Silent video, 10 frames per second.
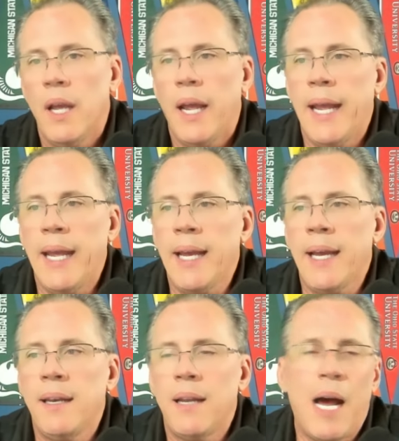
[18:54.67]

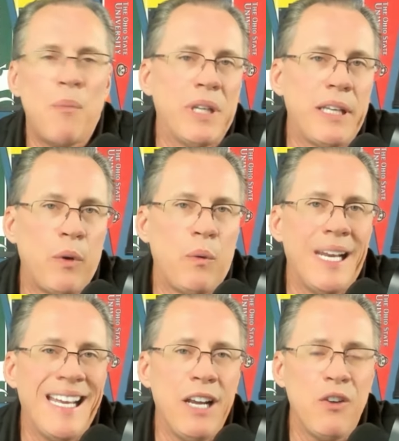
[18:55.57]
And I'll believe it
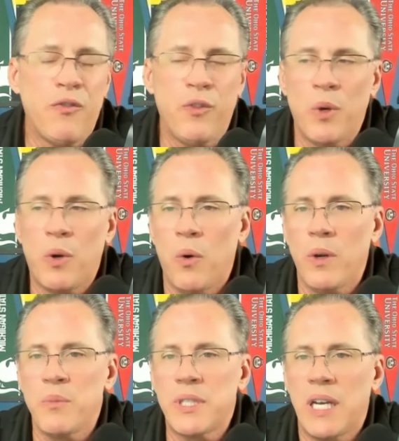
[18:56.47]
when I hear it from McCord
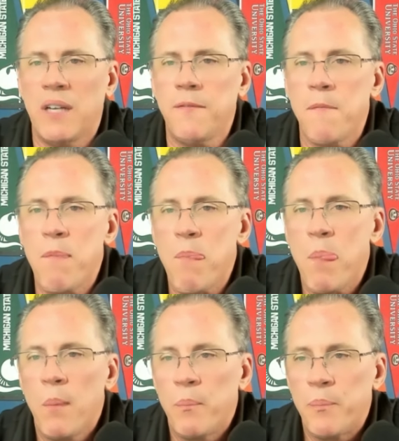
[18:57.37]
himself.
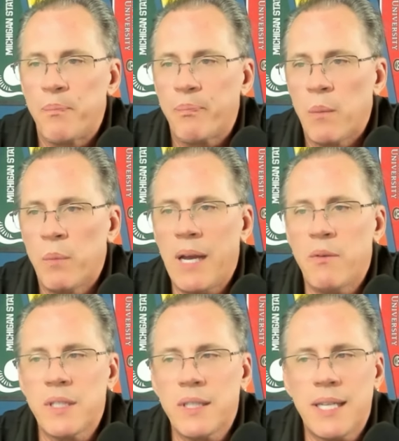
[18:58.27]
But that
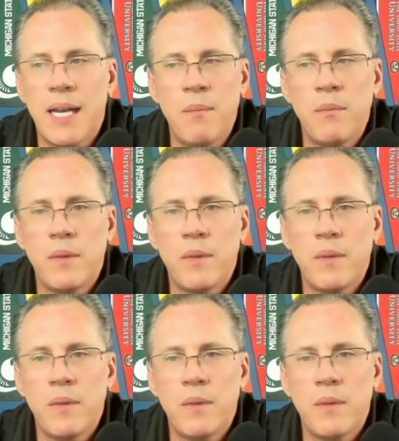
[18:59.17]
was at the time,